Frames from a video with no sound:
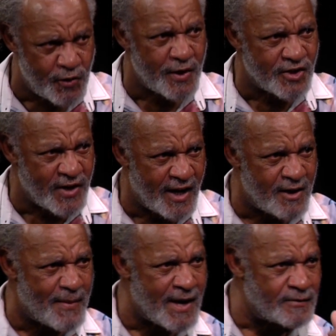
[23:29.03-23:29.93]
Some
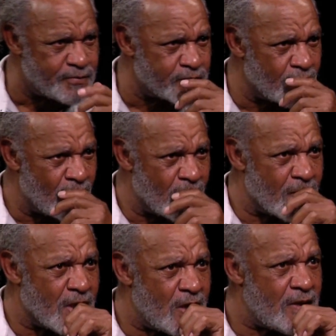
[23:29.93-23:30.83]
people are about? fearful. I
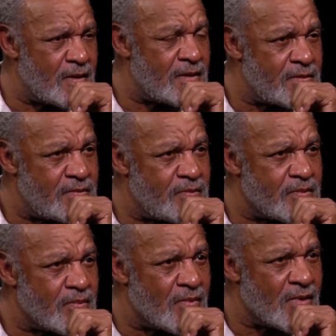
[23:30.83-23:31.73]
think some people did
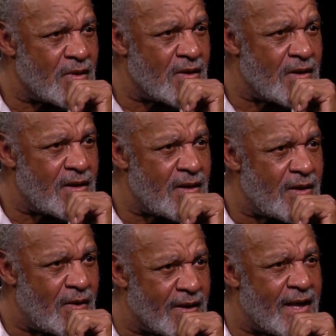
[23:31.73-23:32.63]
get excited
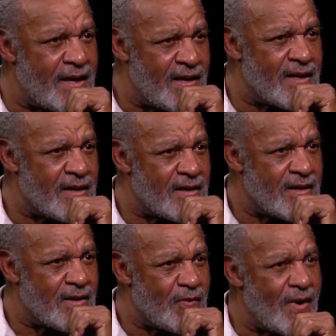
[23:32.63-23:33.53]
because okay. they seen
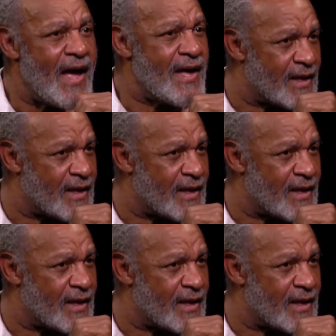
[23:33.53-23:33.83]
me right.